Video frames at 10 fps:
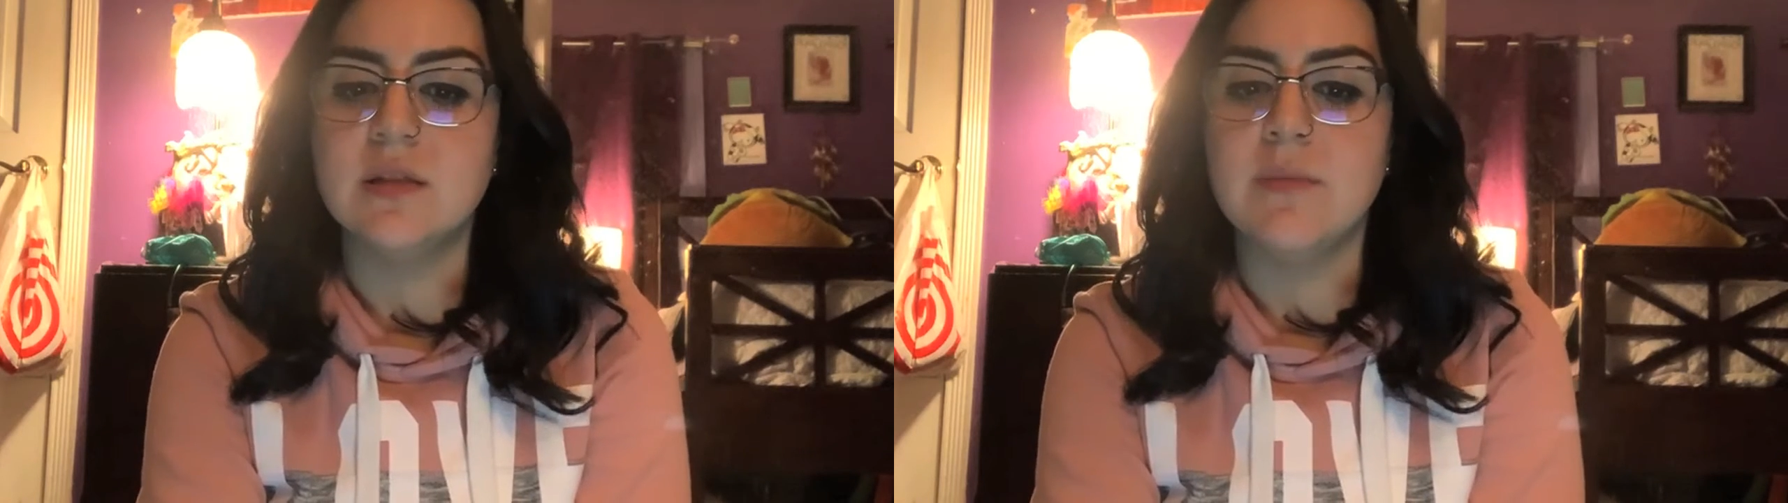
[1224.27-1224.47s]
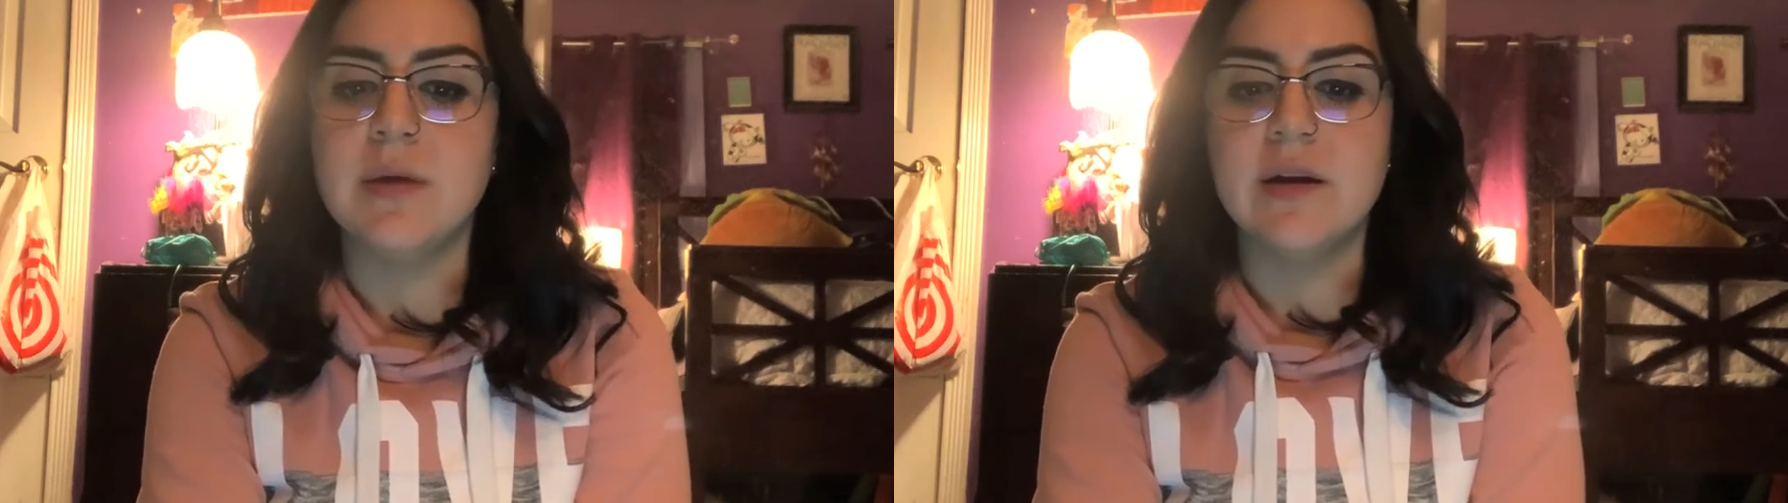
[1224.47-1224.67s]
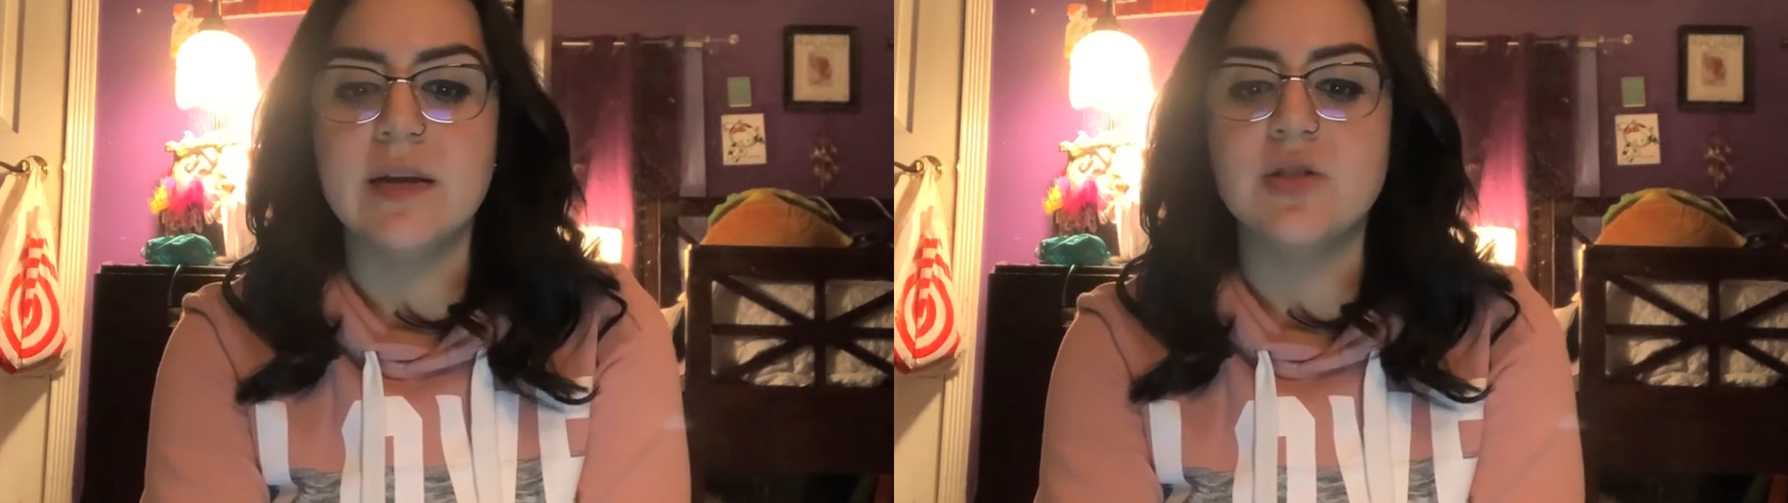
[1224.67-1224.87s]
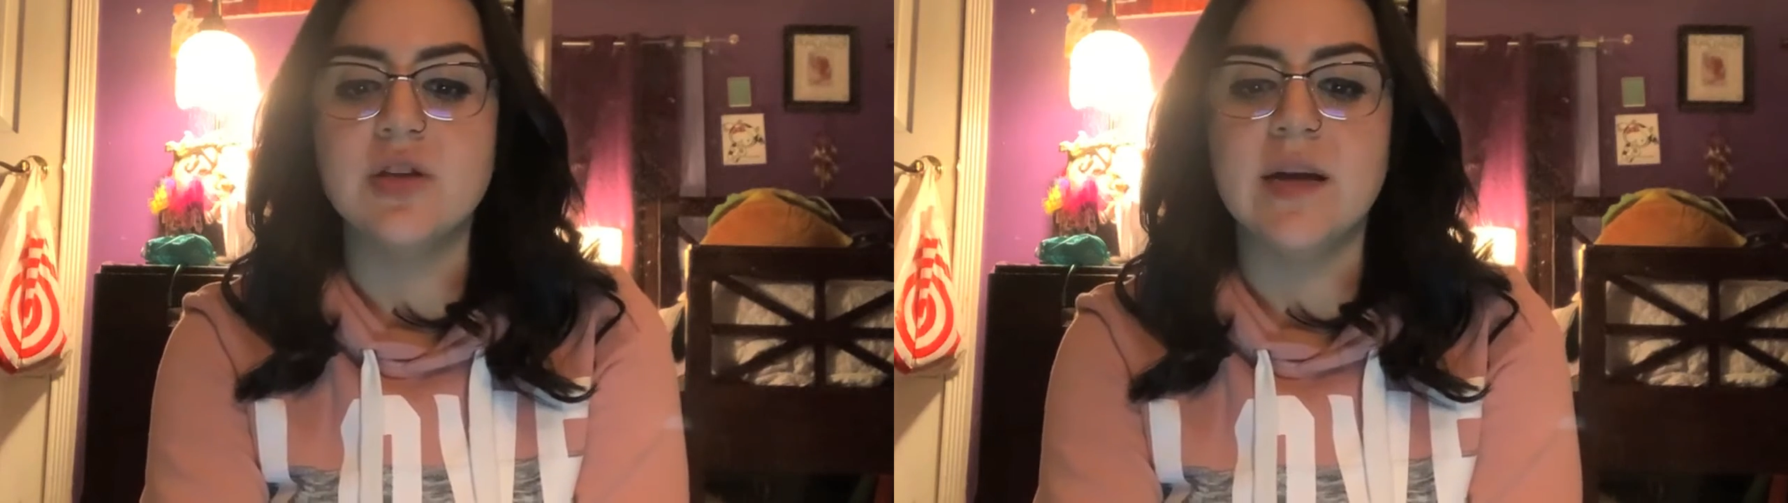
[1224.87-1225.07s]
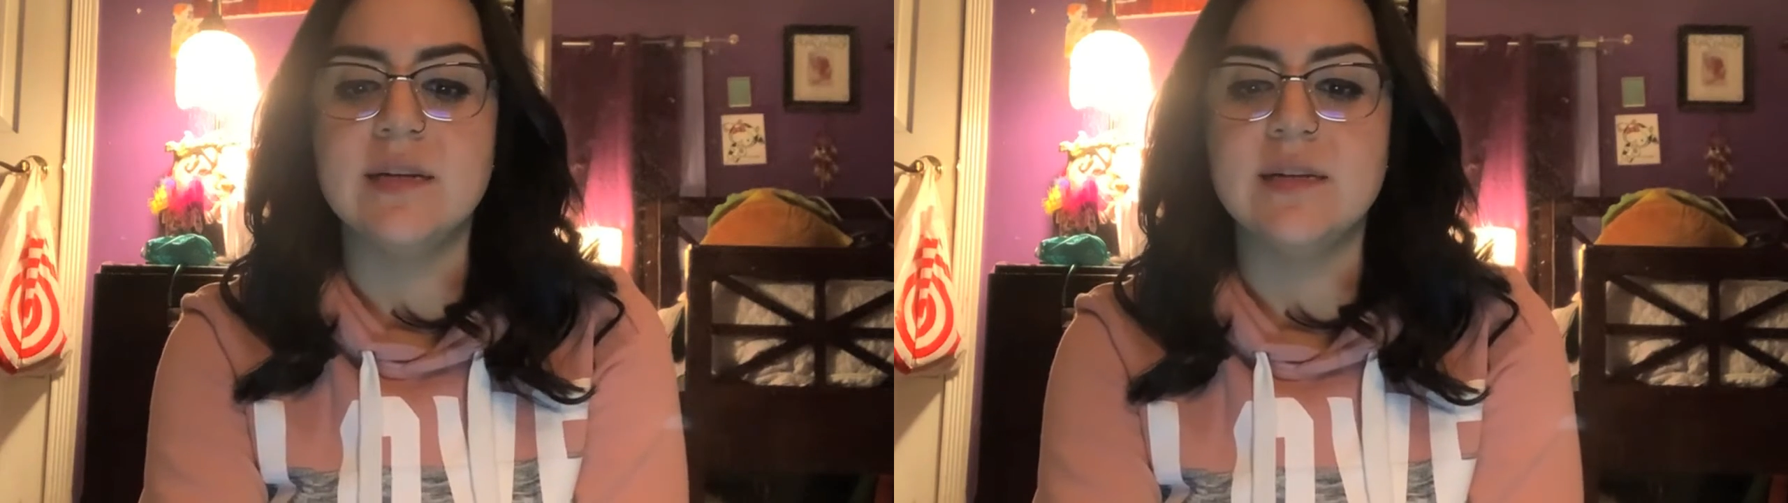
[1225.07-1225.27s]
the American and
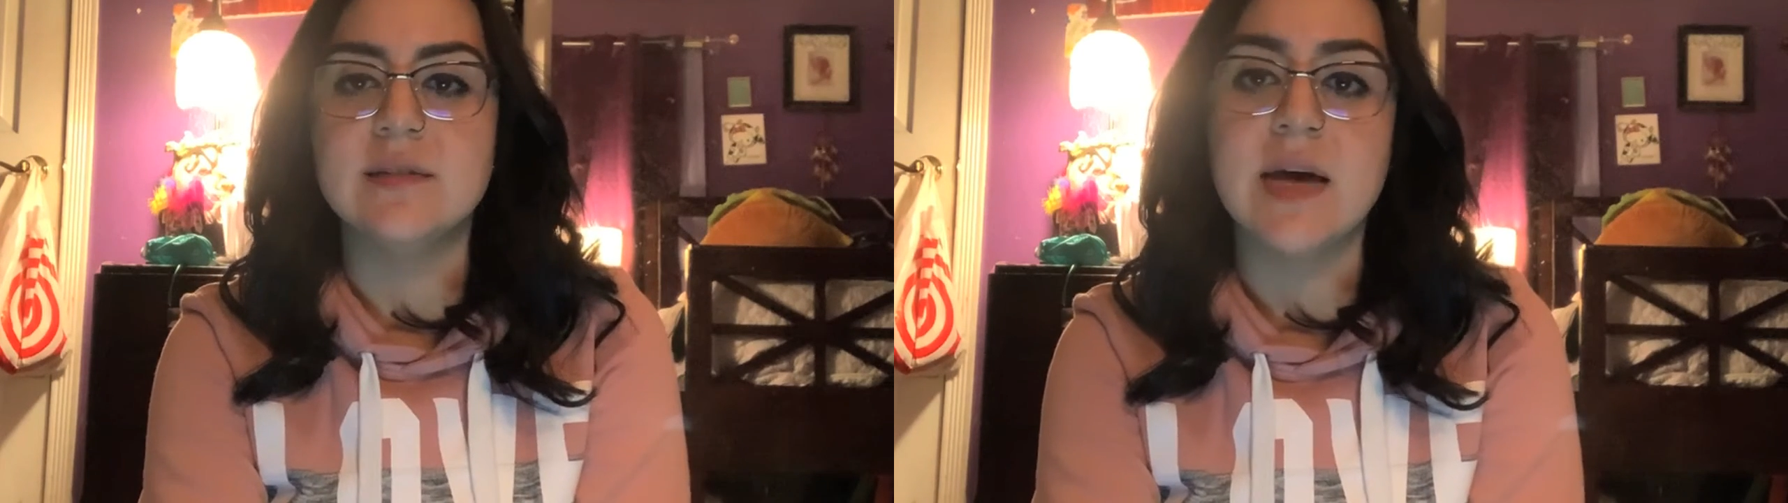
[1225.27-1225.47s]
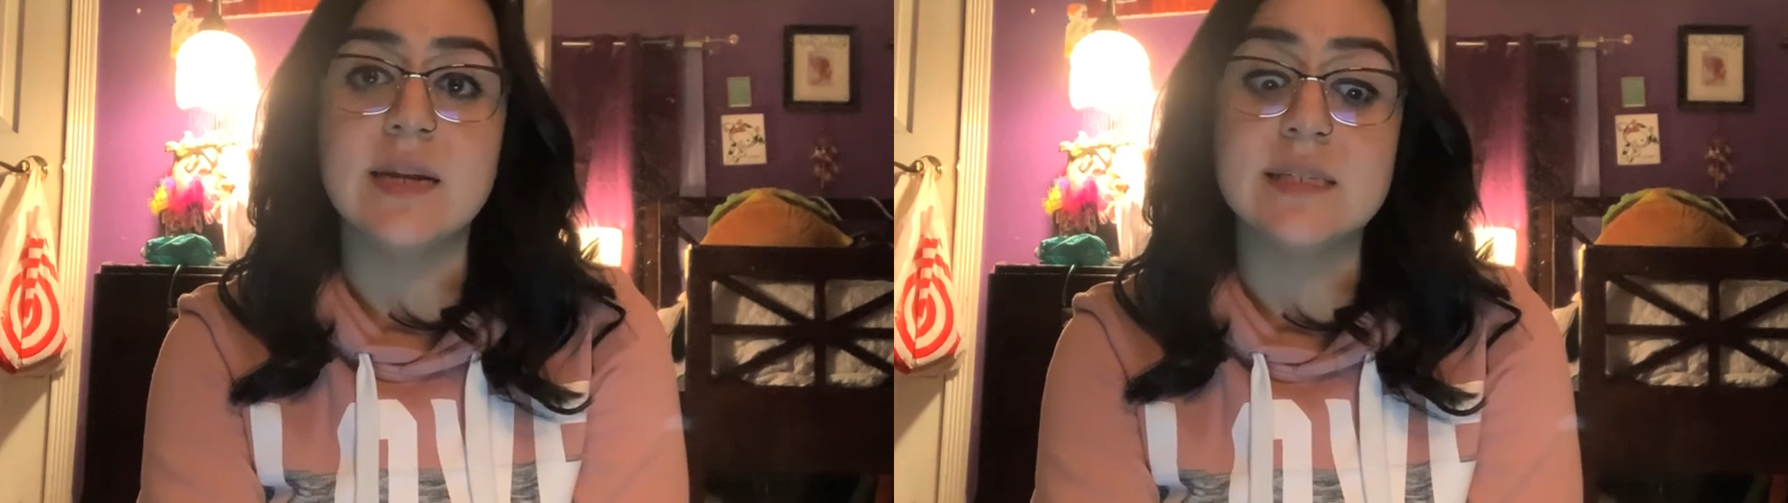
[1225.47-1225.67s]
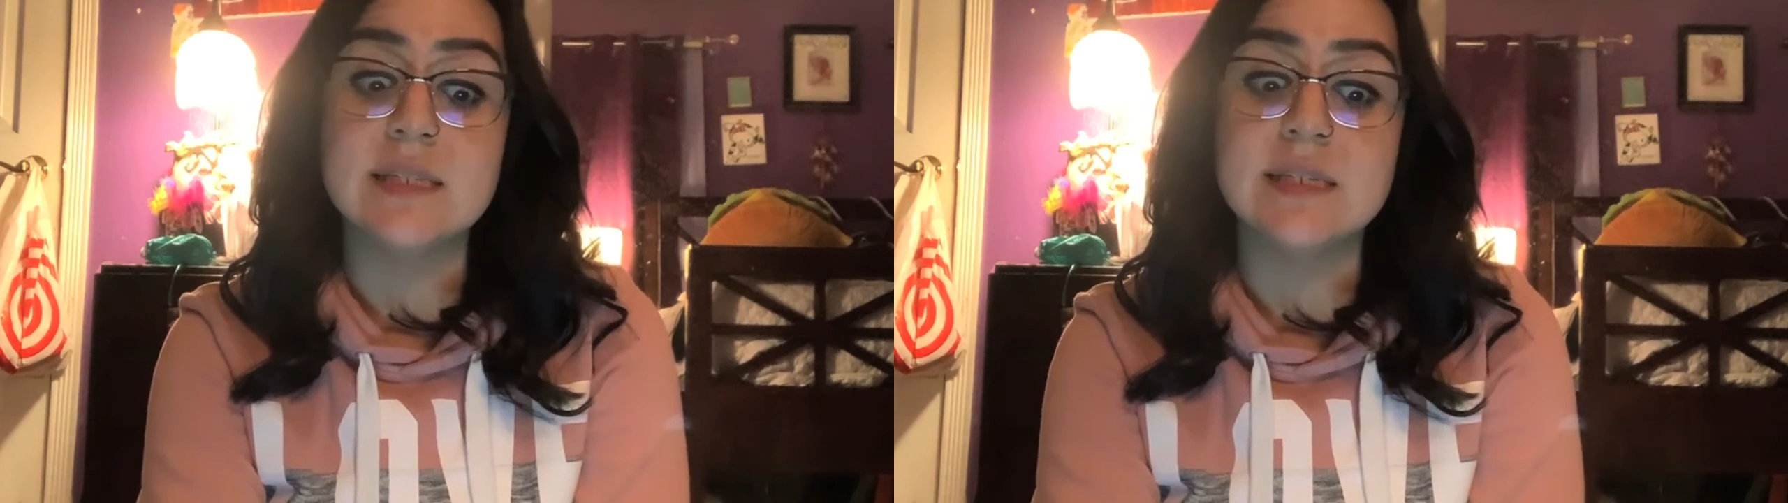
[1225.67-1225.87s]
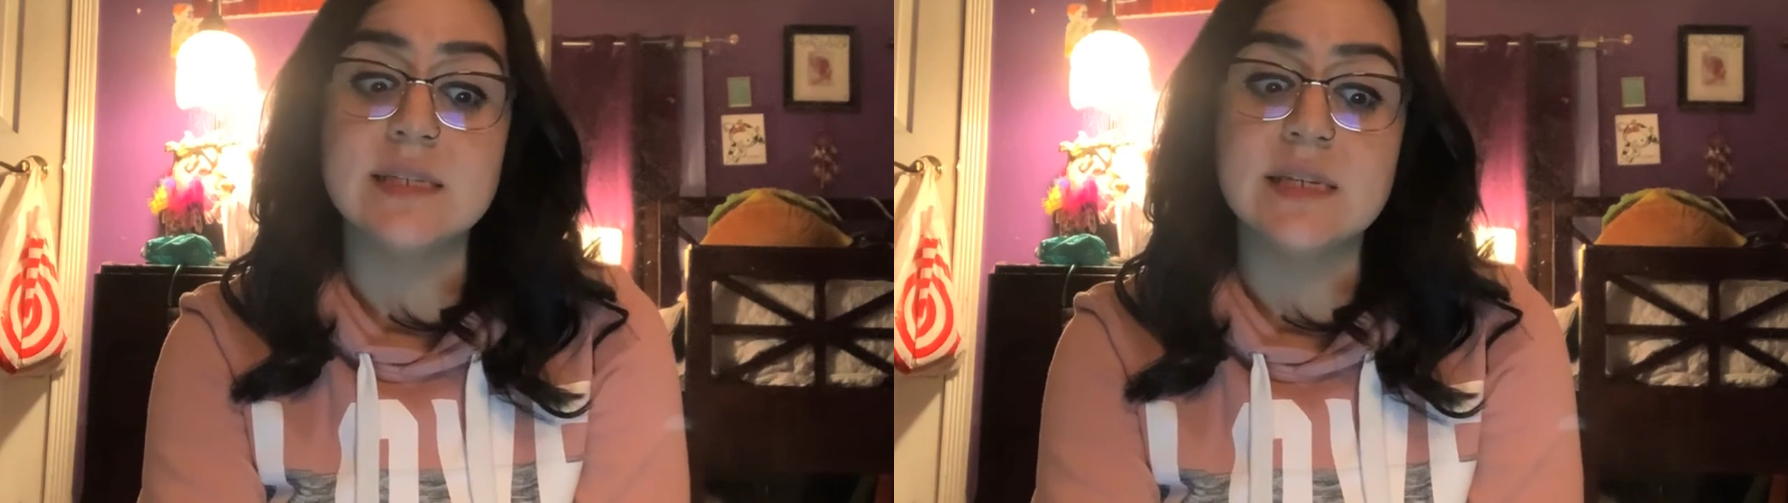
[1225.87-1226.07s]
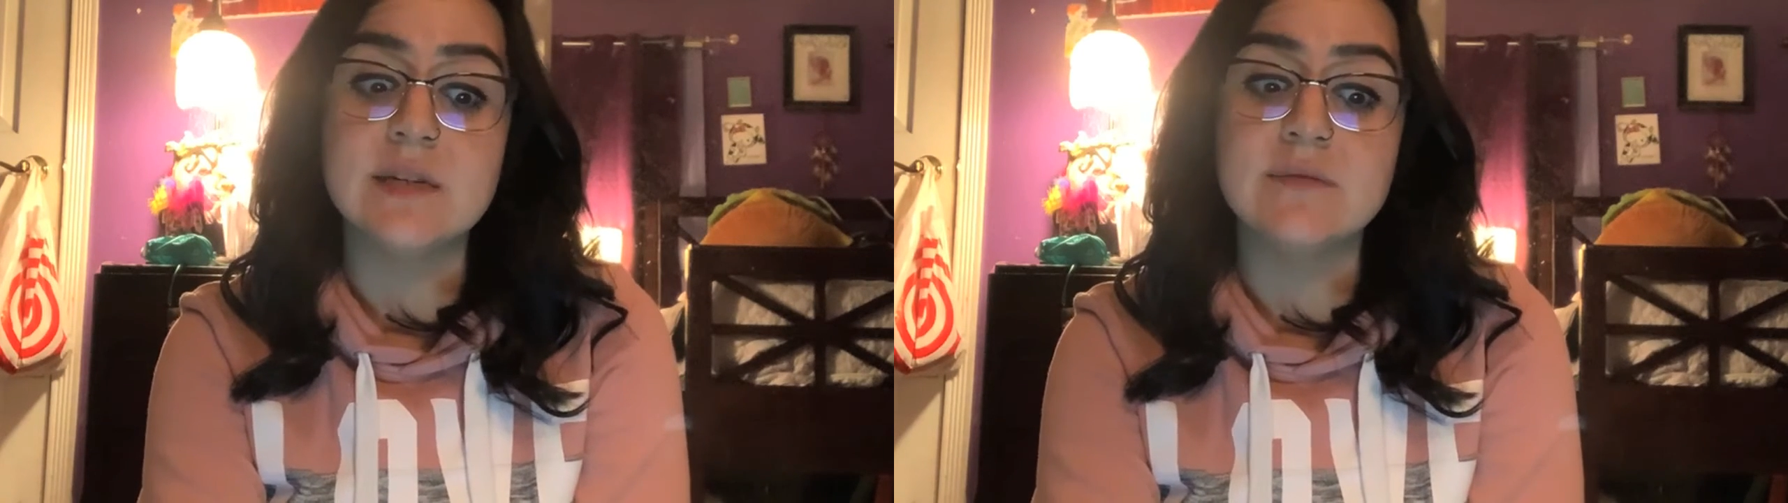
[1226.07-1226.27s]
Chinese had a
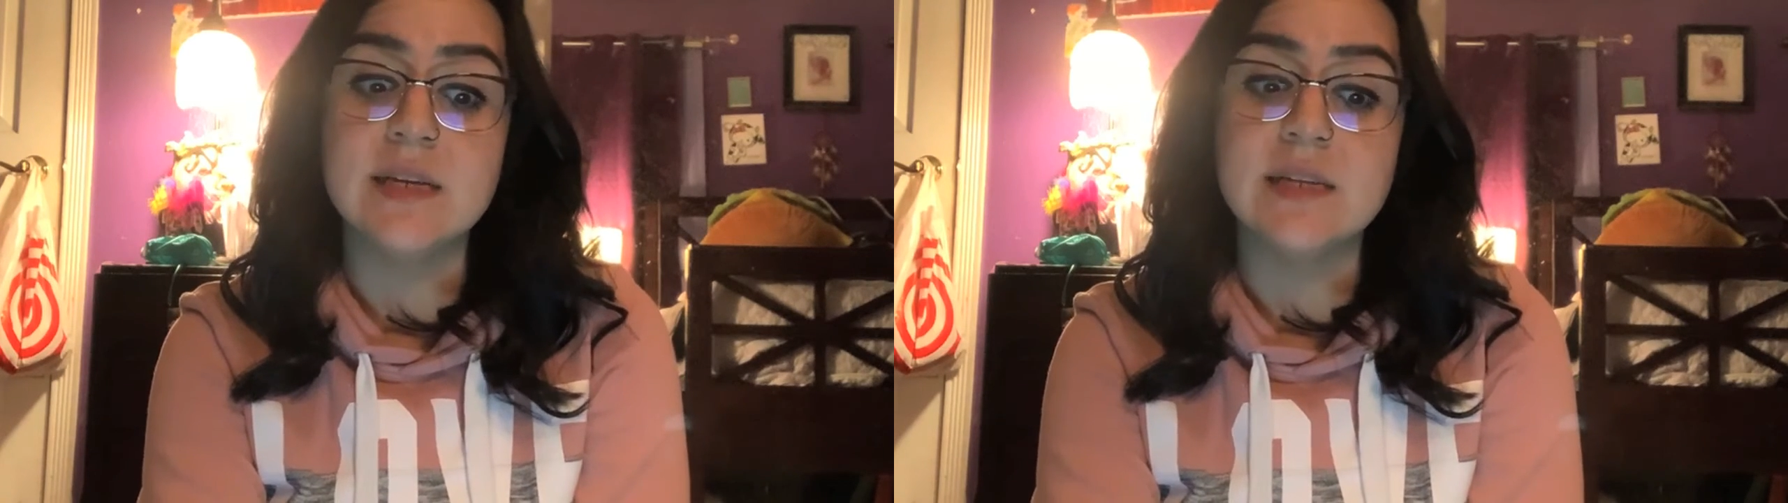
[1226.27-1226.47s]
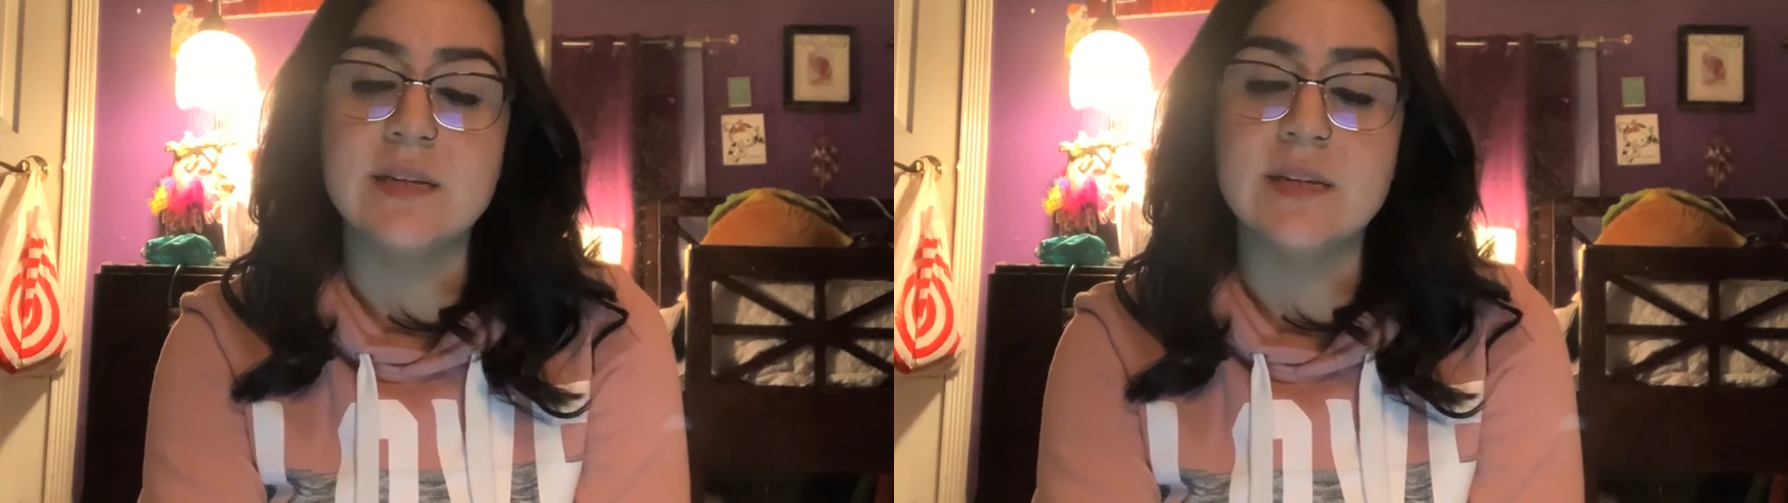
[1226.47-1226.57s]
distinctively